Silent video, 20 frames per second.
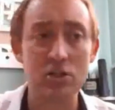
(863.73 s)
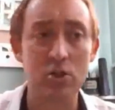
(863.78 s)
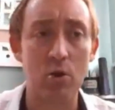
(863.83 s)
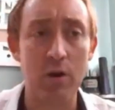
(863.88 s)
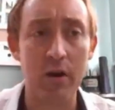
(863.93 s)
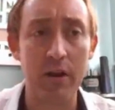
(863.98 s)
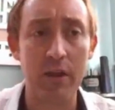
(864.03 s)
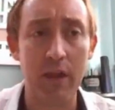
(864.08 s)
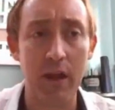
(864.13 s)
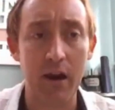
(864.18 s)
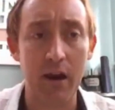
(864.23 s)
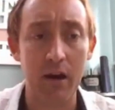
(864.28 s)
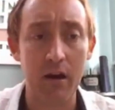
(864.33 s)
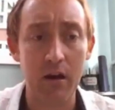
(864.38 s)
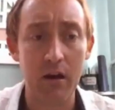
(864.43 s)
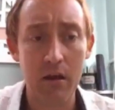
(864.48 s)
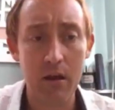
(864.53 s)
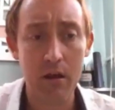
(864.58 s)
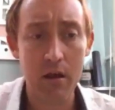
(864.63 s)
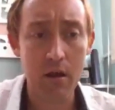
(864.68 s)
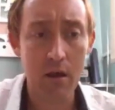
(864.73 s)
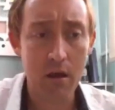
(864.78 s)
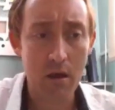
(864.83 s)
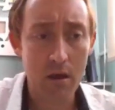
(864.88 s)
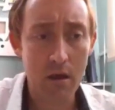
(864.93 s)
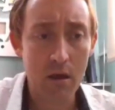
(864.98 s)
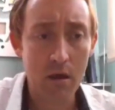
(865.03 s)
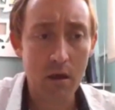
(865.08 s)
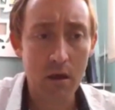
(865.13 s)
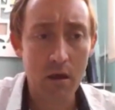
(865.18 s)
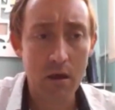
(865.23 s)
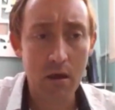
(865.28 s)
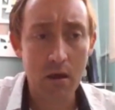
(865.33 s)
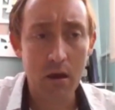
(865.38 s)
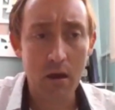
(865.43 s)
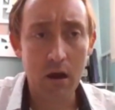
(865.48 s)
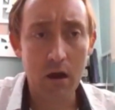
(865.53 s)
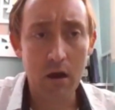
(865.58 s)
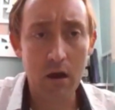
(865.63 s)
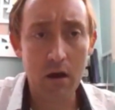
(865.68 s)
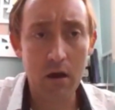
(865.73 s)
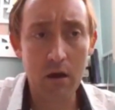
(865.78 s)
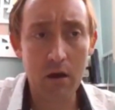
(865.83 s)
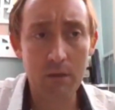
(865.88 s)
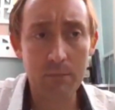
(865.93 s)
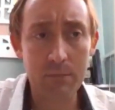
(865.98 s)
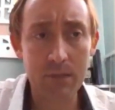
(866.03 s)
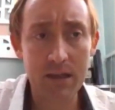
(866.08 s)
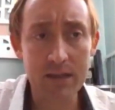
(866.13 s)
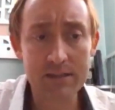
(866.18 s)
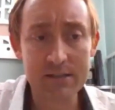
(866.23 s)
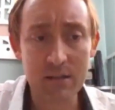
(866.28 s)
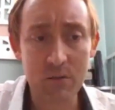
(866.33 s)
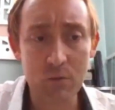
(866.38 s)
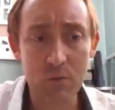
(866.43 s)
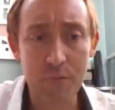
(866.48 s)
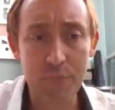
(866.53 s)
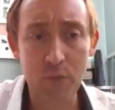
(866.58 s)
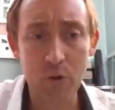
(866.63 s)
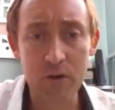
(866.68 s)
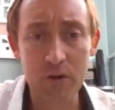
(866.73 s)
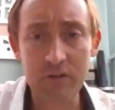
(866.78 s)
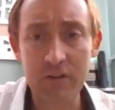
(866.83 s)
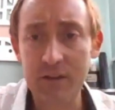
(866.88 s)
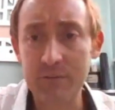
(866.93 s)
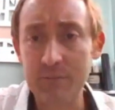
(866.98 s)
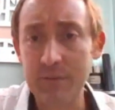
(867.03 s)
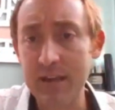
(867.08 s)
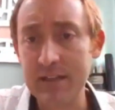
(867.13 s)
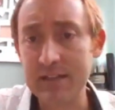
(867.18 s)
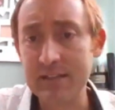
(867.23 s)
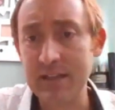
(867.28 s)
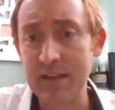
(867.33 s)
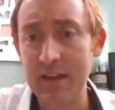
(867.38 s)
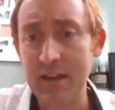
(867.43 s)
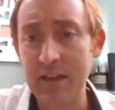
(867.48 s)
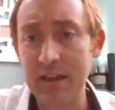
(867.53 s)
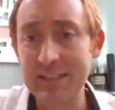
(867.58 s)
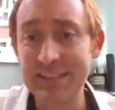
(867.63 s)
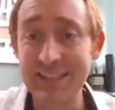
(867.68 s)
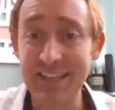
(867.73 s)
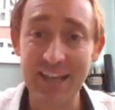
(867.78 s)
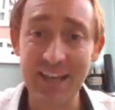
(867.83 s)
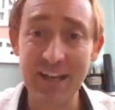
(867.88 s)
the story there. Let's see. We're 14 minutes into this.